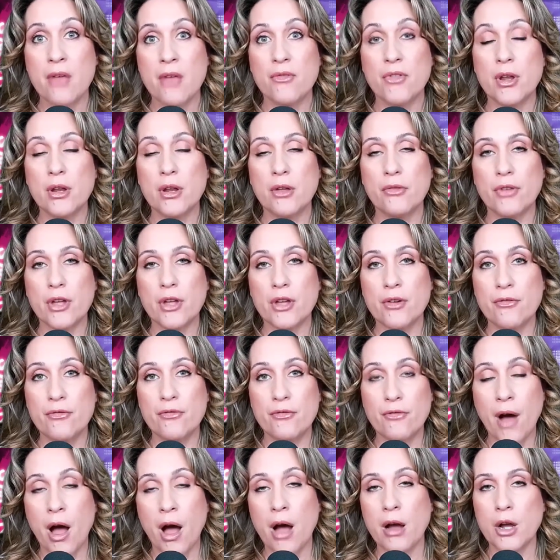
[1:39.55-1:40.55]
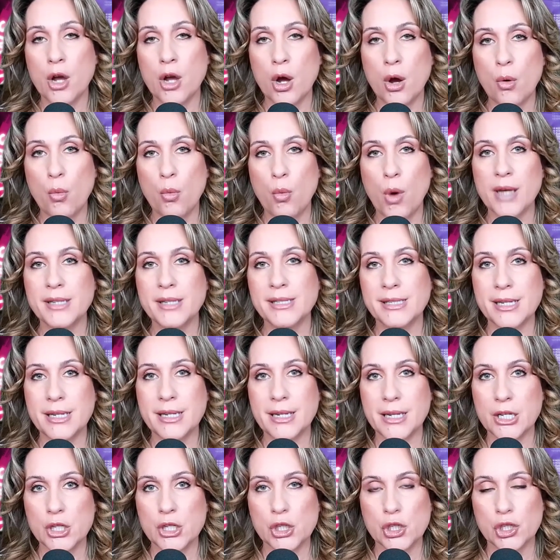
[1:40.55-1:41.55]
that if Ivanka
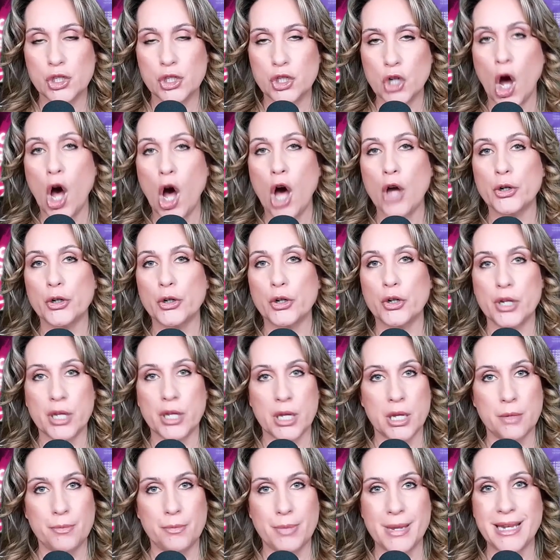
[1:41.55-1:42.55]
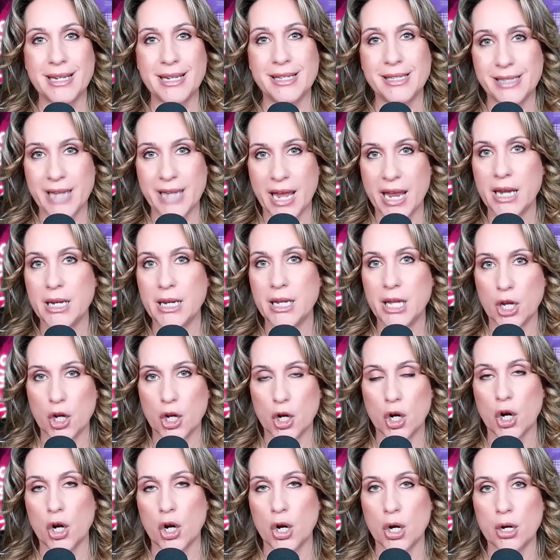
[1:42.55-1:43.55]
wasn't his daughter, he'd be dating
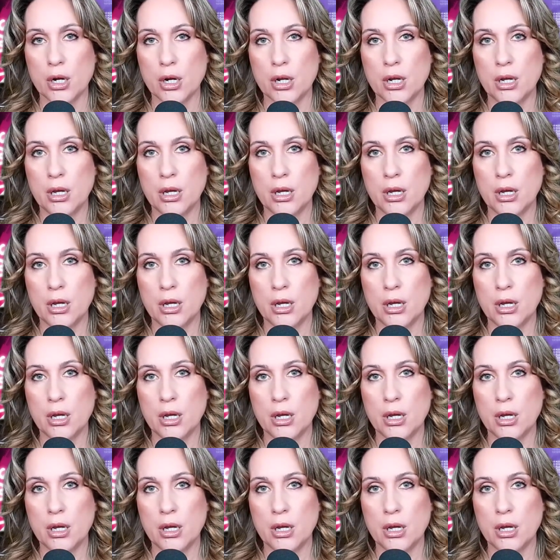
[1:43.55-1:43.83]
her.